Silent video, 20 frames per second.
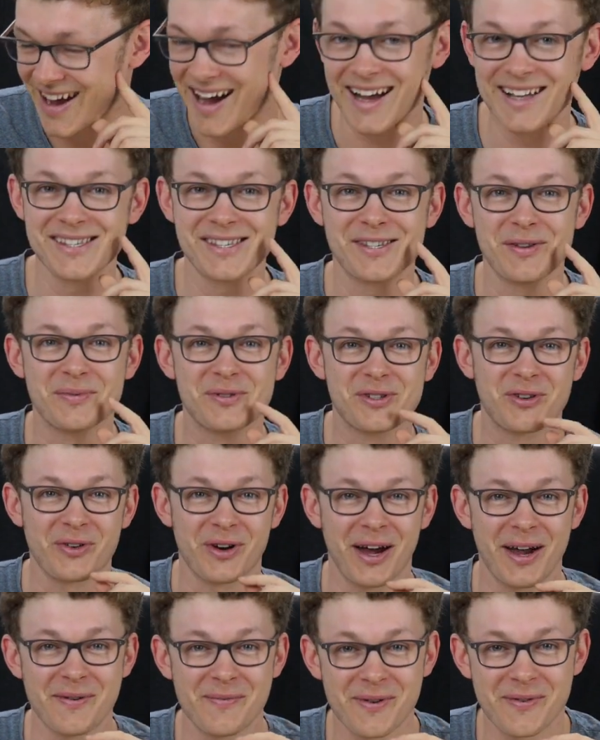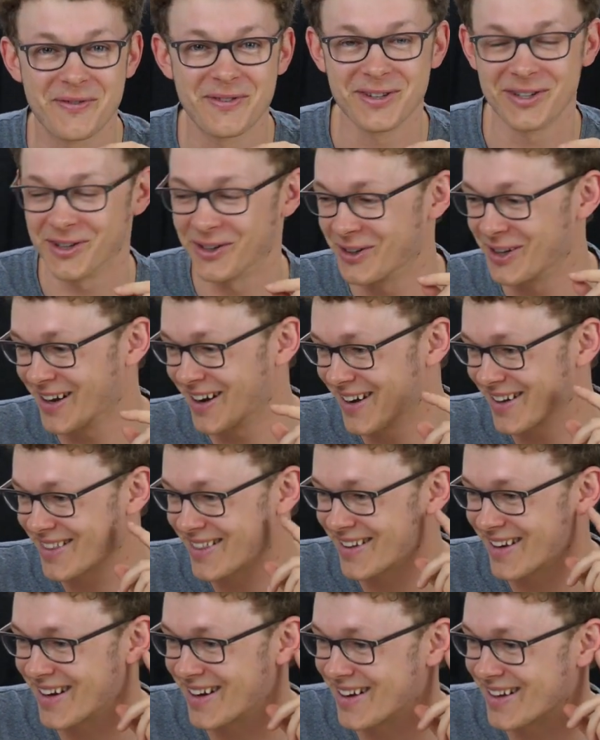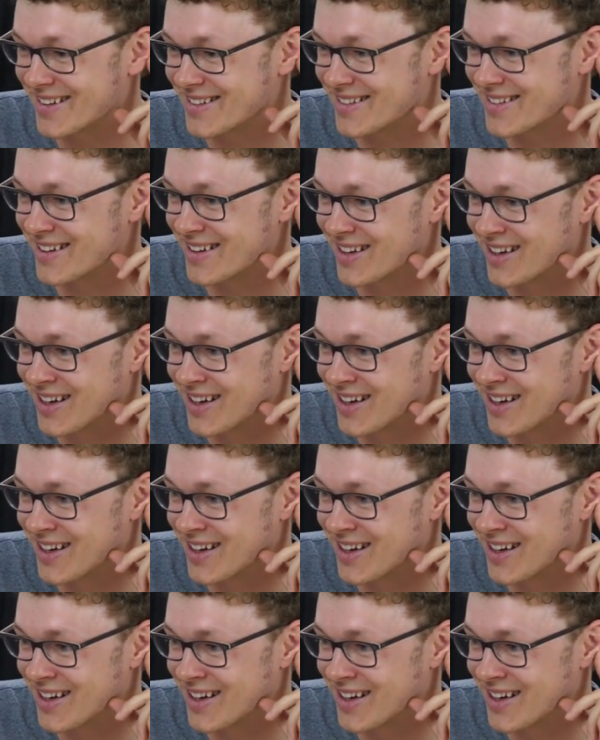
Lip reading: Unsubscribe if you don't like that.